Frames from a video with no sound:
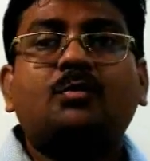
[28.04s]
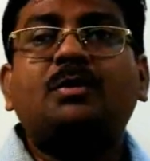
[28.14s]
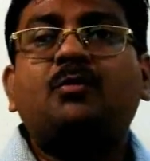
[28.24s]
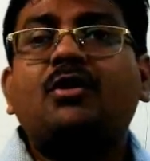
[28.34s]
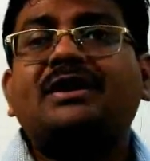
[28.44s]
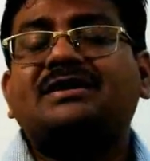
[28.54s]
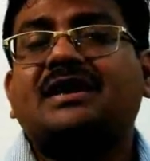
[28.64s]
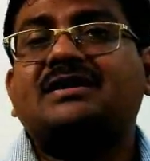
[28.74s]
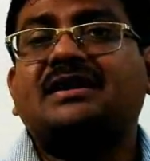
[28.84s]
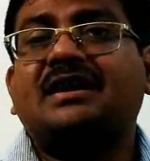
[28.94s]
Before
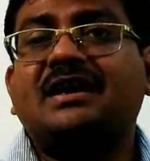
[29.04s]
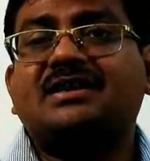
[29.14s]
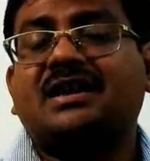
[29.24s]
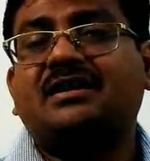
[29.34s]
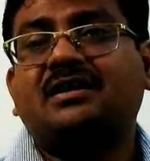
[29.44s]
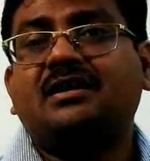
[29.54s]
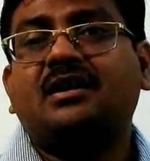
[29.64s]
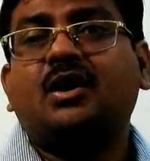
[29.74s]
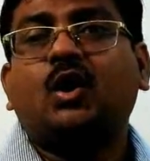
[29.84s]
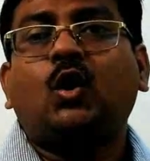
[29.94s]
discussing relation,
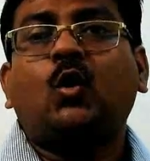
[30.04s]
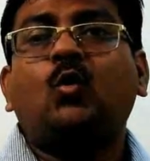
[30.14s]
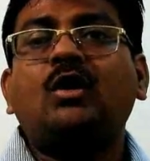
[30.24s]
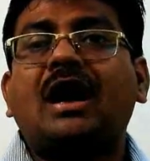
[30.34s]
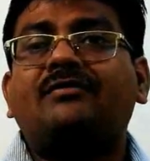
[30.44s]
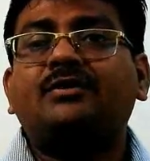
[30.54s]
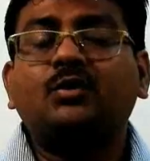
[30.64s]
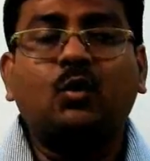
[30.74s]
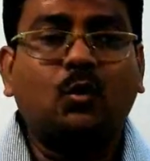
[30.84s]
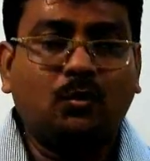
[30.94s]
we have to
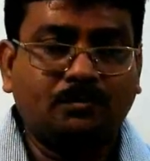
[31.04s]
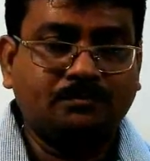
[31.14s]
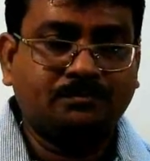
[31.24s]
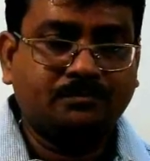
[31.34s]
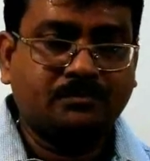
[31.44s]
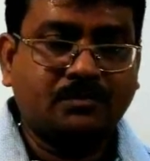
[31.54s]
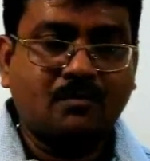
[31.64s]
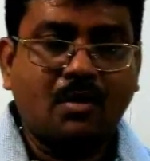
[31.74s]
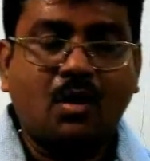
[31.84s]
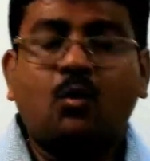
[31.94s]
know
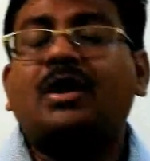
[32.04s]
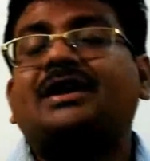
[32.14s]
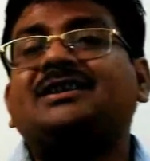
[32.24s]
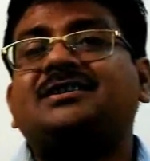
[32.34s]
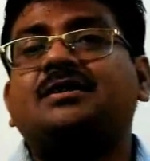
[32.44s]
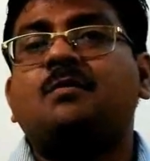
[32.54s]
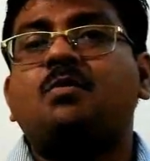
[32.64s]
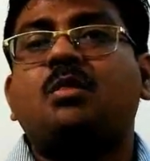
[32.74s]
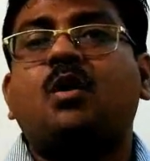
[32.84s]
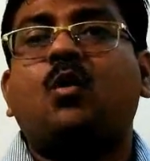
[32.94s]
what is
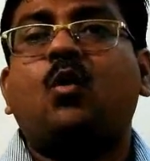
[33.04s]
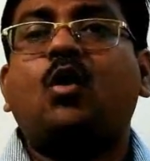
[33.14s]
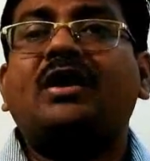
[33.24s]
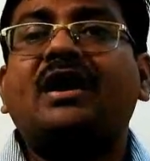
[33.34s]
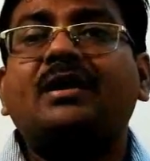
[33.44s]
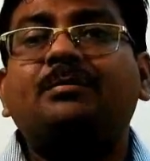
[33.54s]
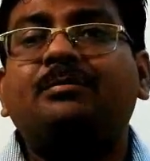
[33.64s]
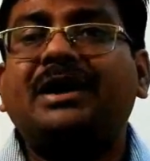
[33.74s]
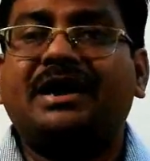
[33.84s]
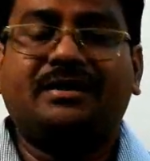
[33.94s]
order
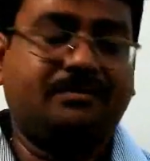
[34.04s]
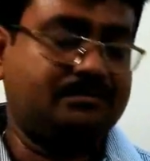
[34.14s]
pair.